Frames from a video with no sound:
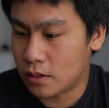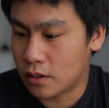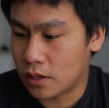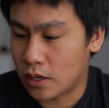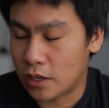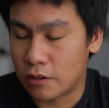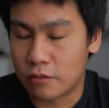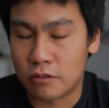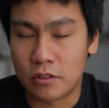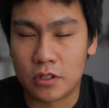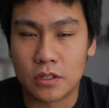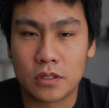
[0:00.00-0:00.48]

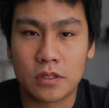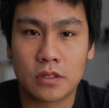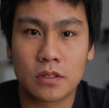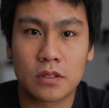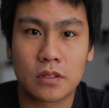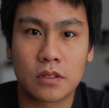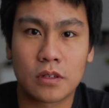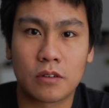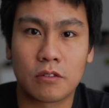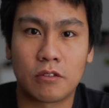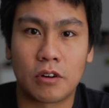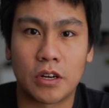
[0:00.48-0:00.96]
I
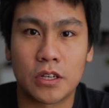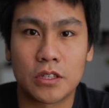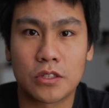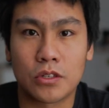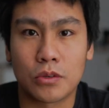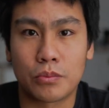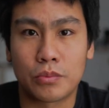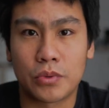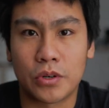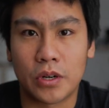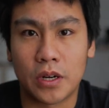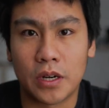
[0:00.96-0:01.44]
was quite
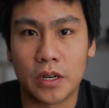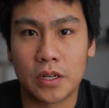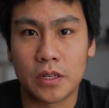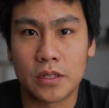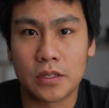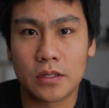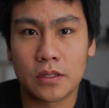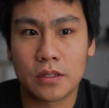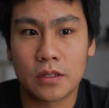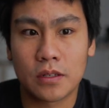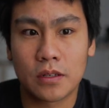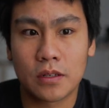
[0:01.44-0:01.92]

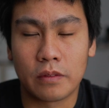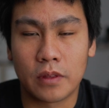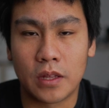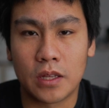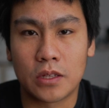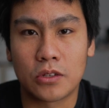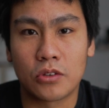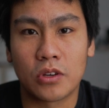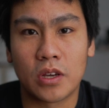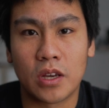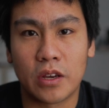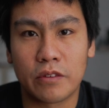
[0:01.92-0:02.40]
surprised
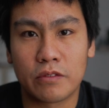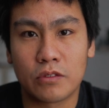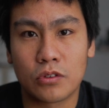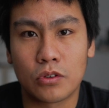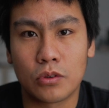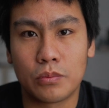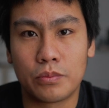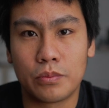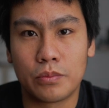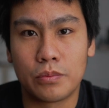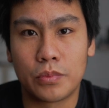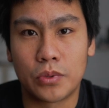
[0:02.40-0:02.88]
that you have
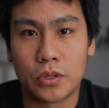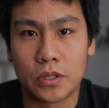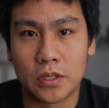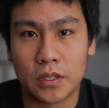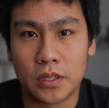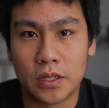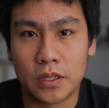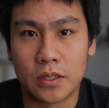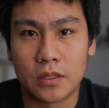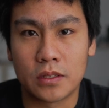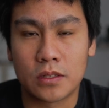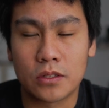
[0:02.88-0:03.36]
to
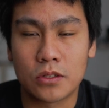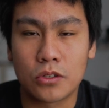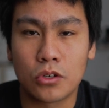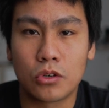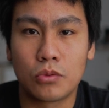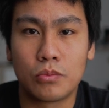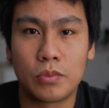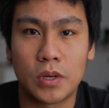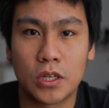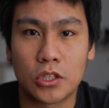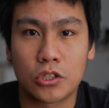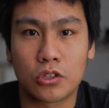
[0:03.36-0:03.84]
put in so
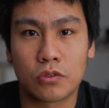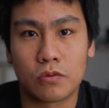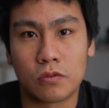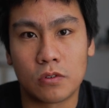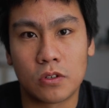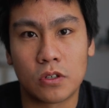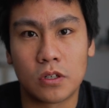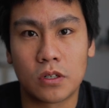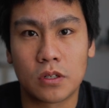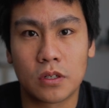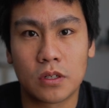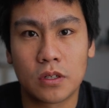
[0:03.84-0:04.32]
much
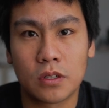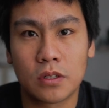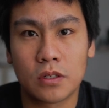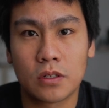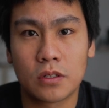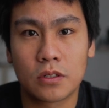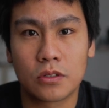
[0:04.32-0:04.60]
work